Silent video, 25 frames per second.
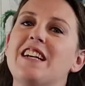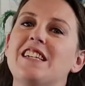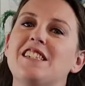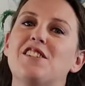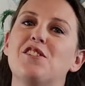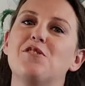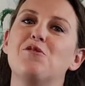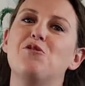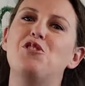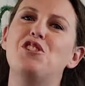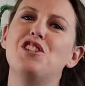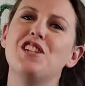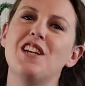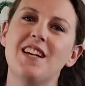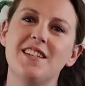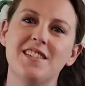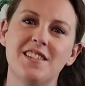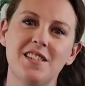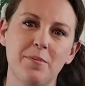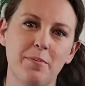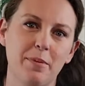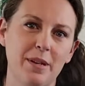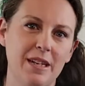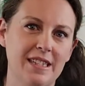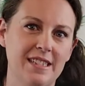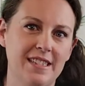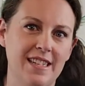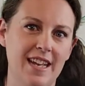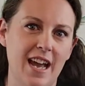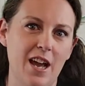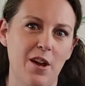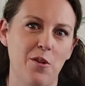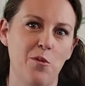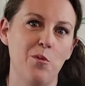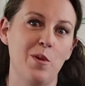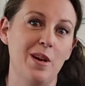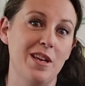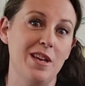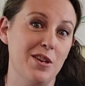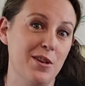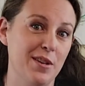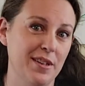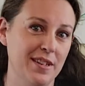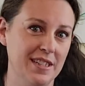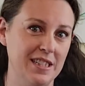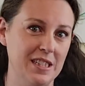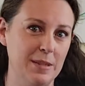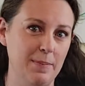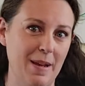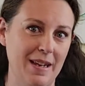right, so just to break down what you
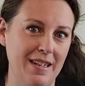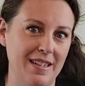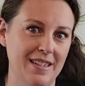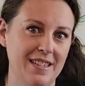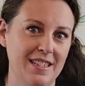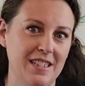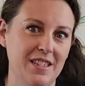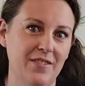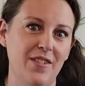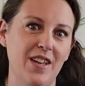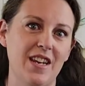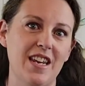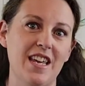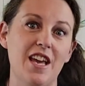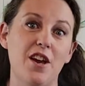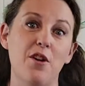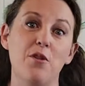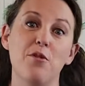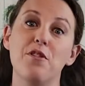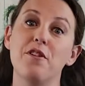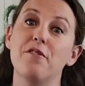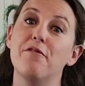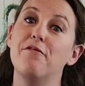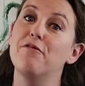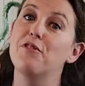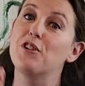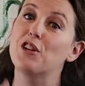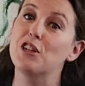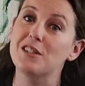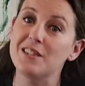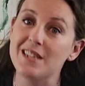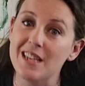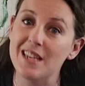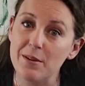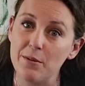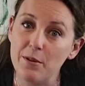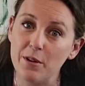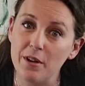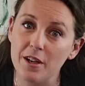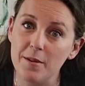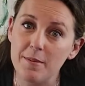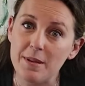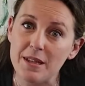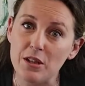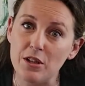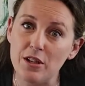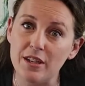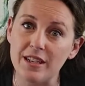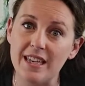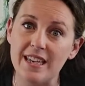can expect in this video, the first thing we're gonna
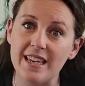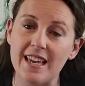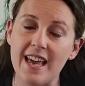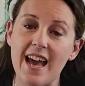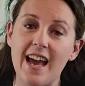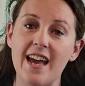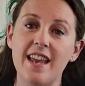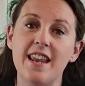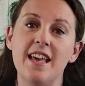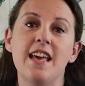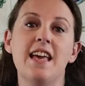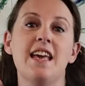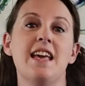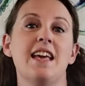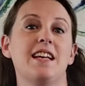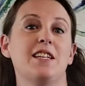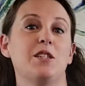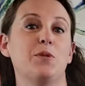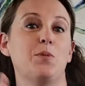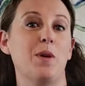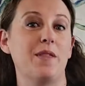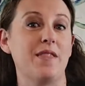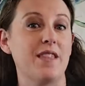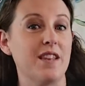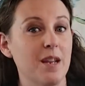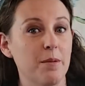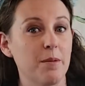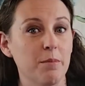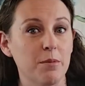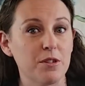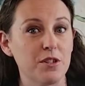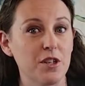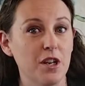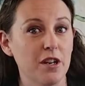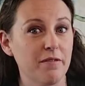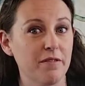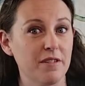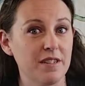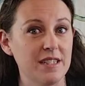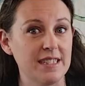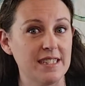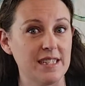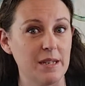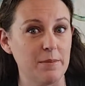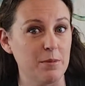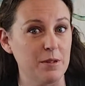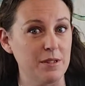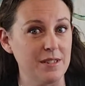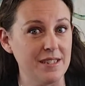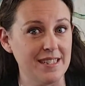be looking at is what the numbers are for
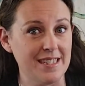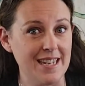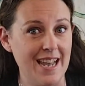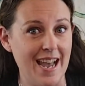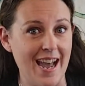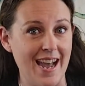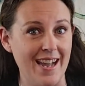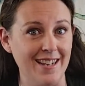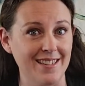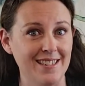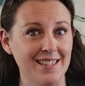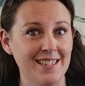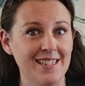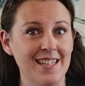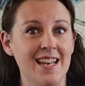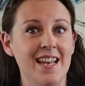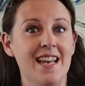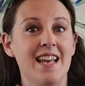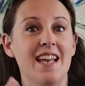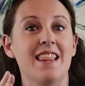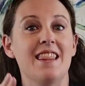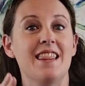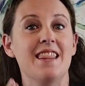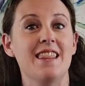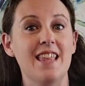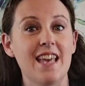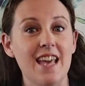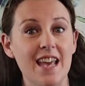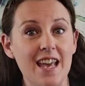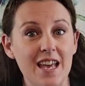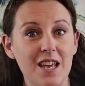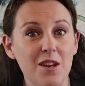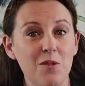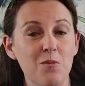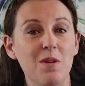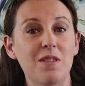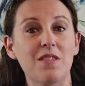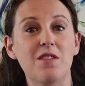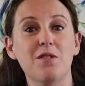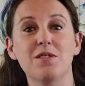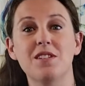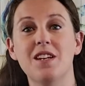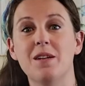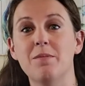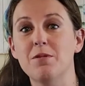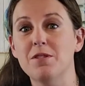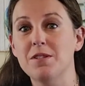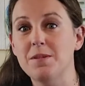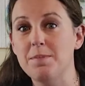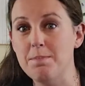December stats, then what those
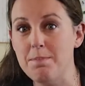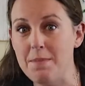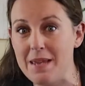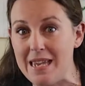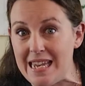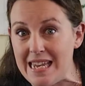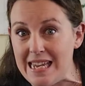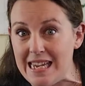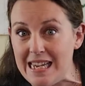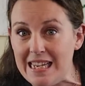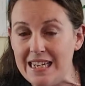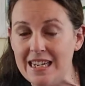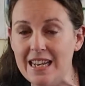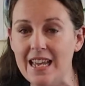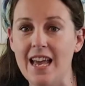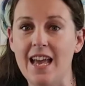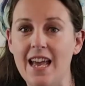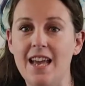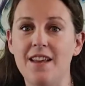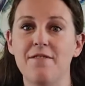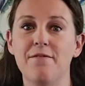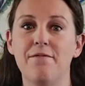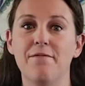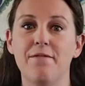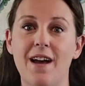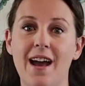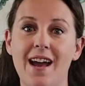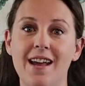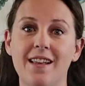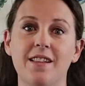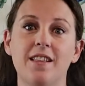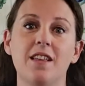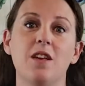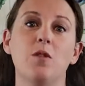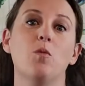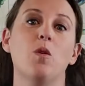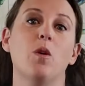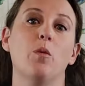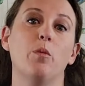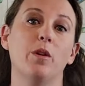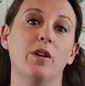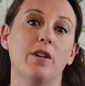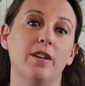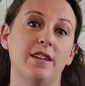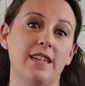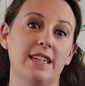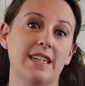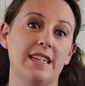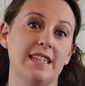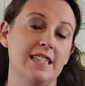numbers mean, and finally what we're
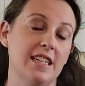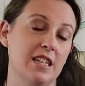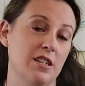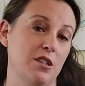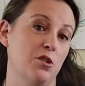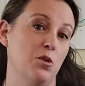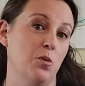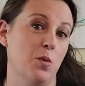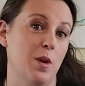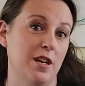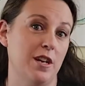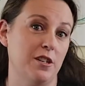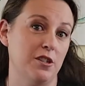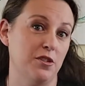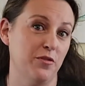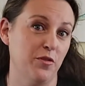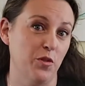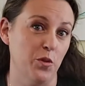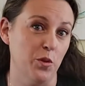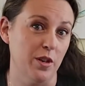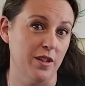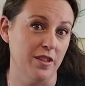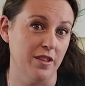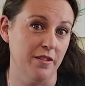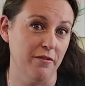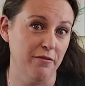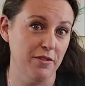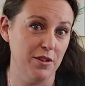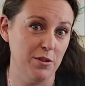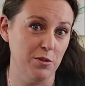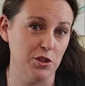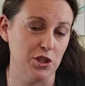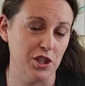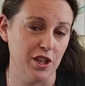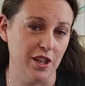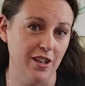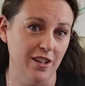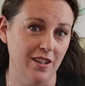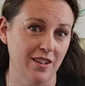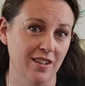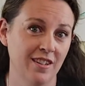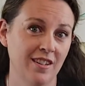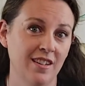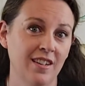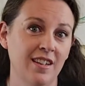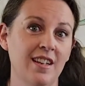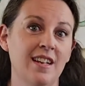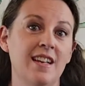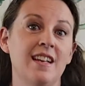going to continue to watch for in the future.